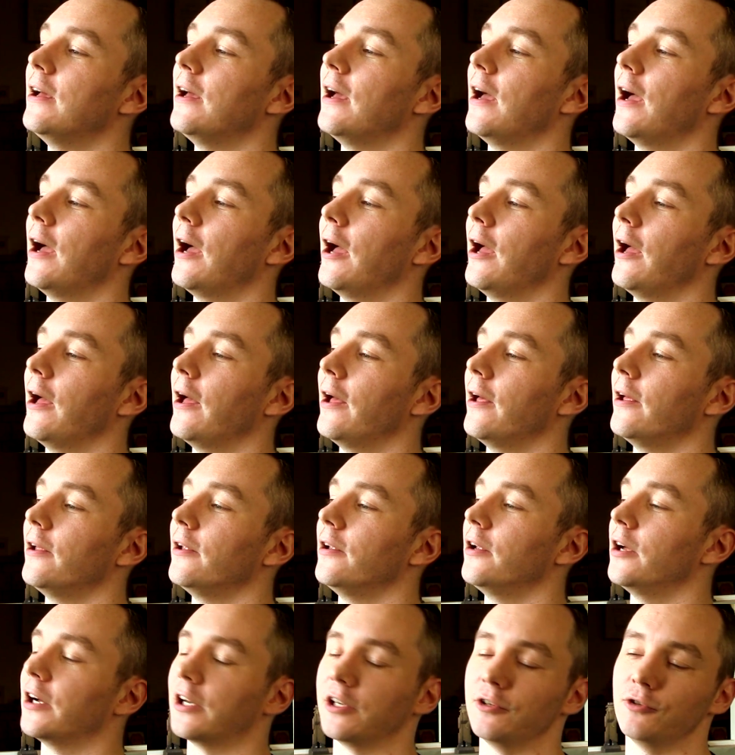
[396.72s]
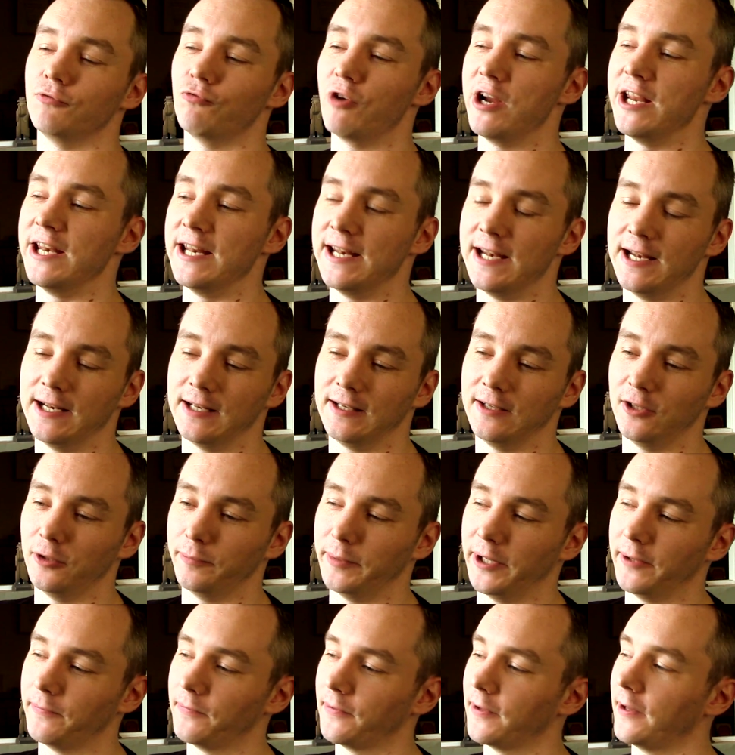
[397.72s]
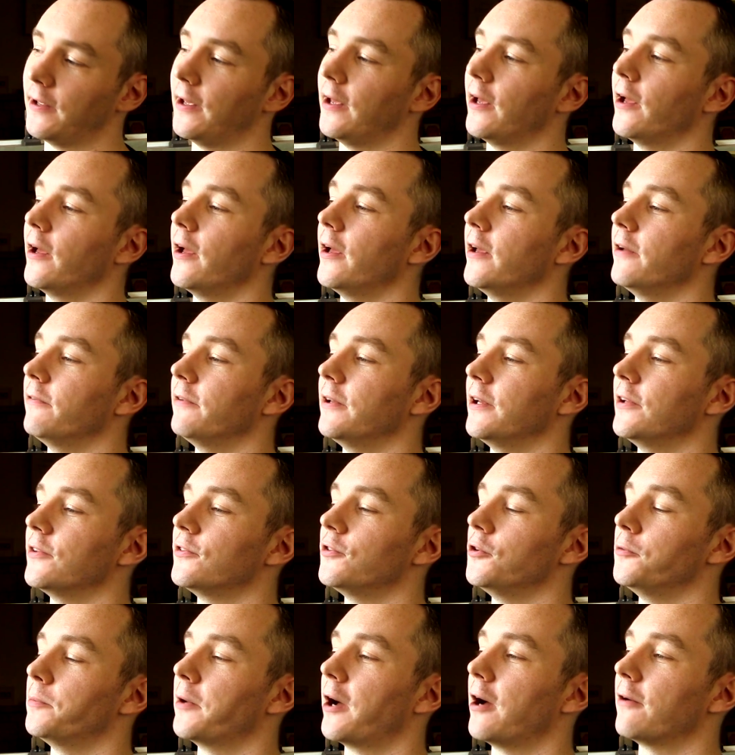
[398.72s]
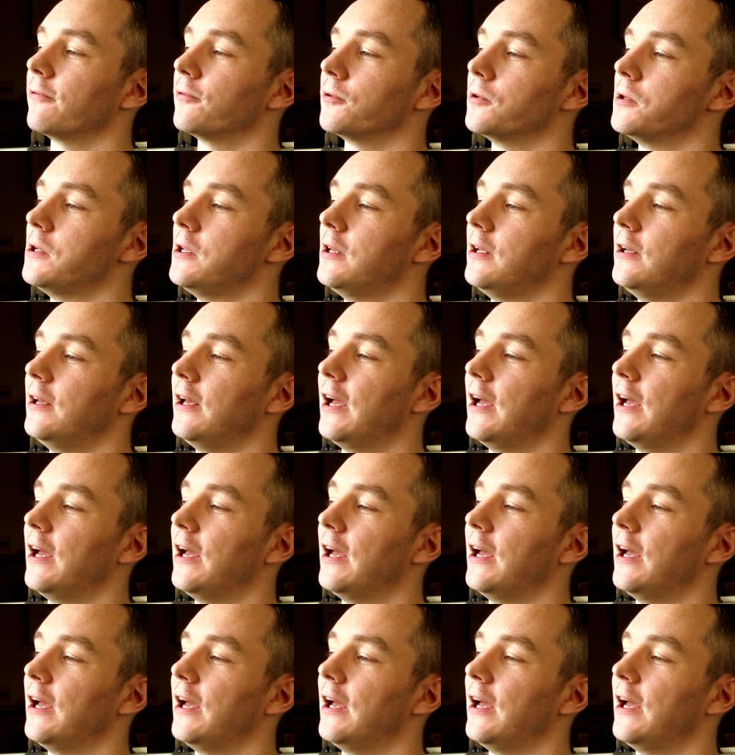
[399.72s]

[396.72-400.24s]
I can rein it in a little bit if it is too powerful.